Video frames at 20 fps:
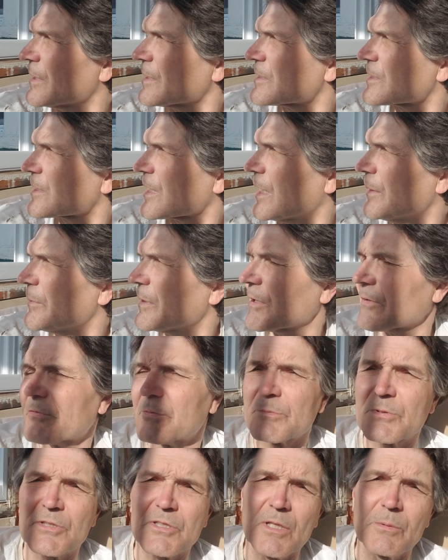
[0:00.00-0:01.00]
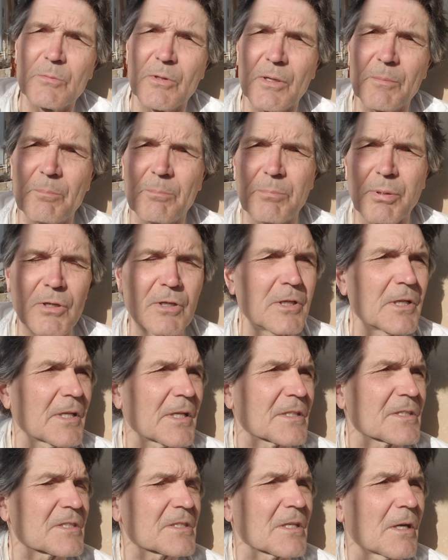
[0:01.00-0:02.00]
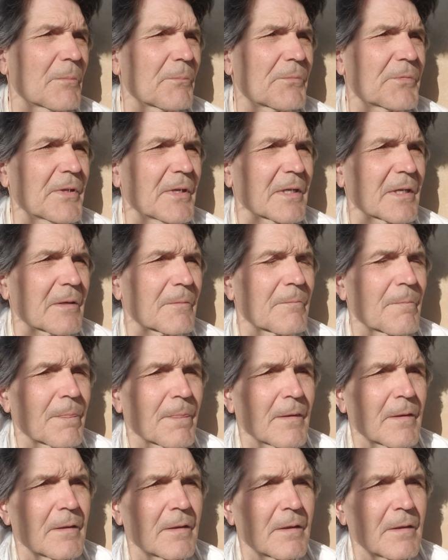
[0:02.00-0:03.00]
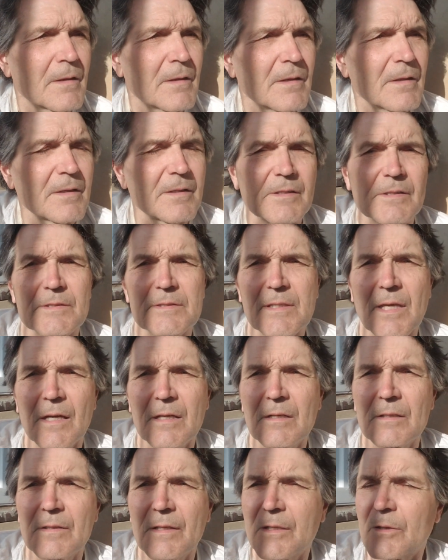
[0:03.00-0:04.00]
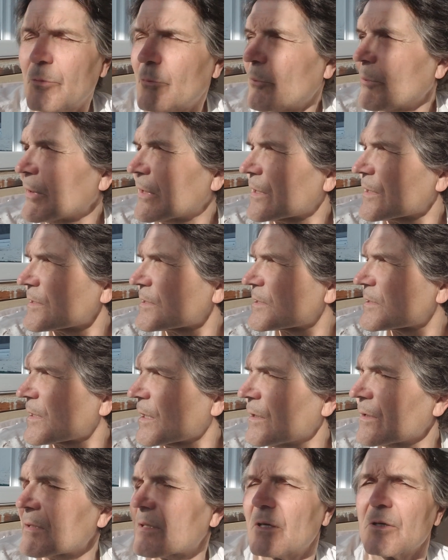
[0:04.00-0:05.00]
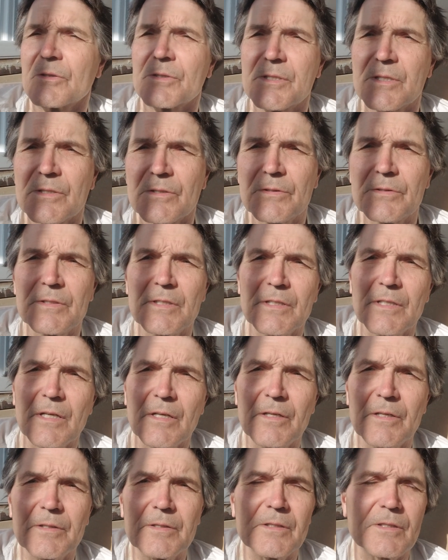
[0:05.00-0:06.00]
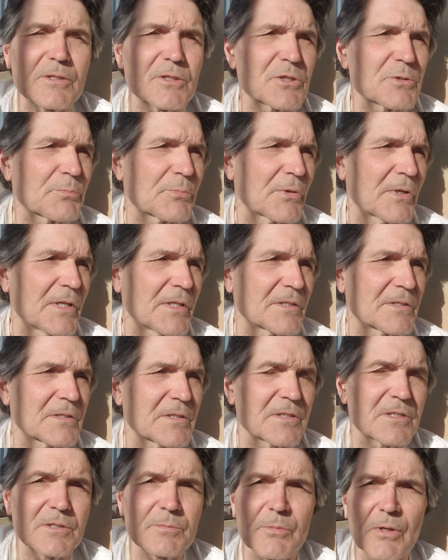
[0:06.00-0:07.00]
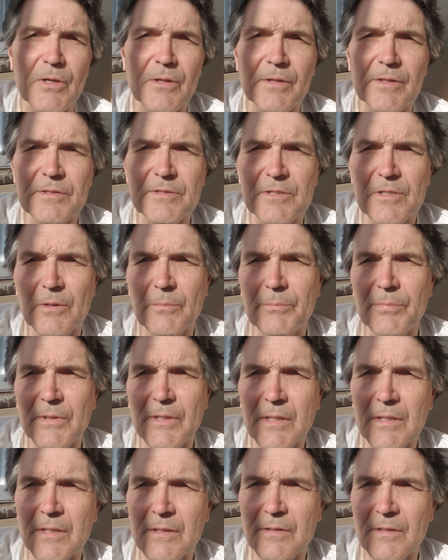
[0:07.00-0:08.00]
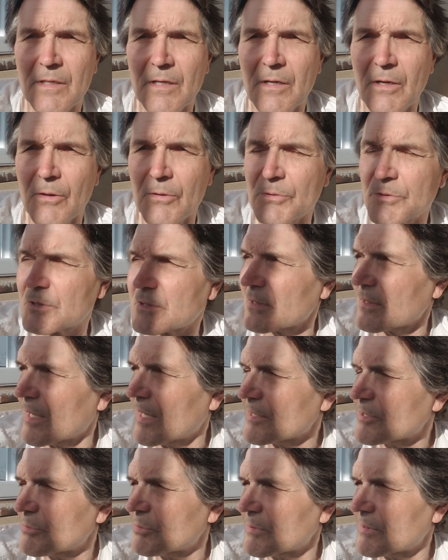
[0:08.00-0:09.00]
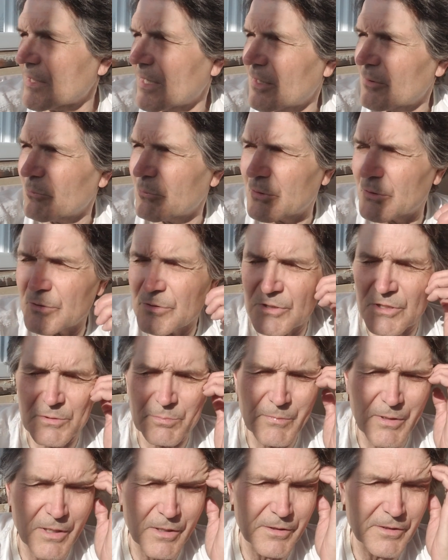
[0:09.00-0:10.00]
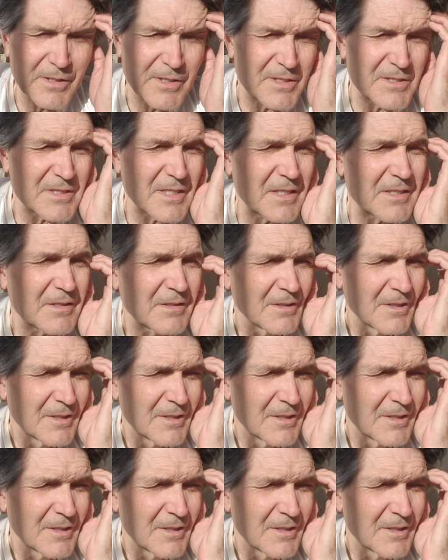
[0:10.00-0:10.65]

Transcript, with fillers: it's coming from someone burning something. And it's kind of like when we get a skunk out here in the yard and it sprays, the smell ends up being in the house. And that's what that weird smell is. I